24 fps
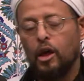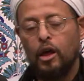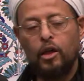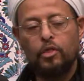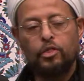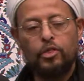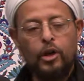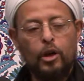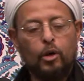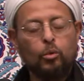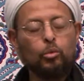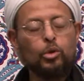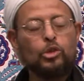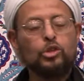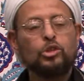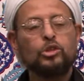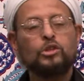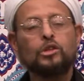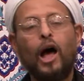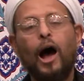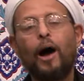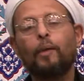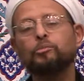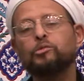and then we
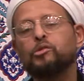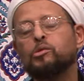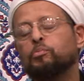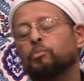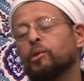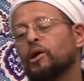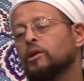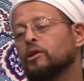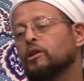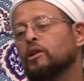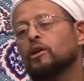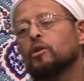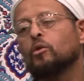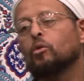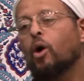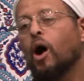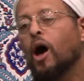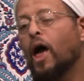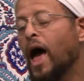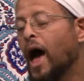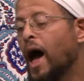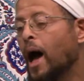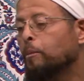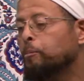stop spending,
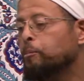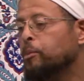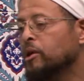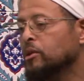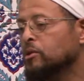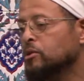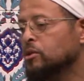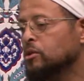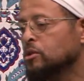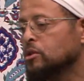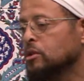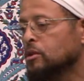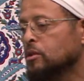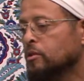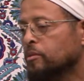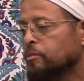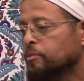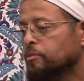what happens?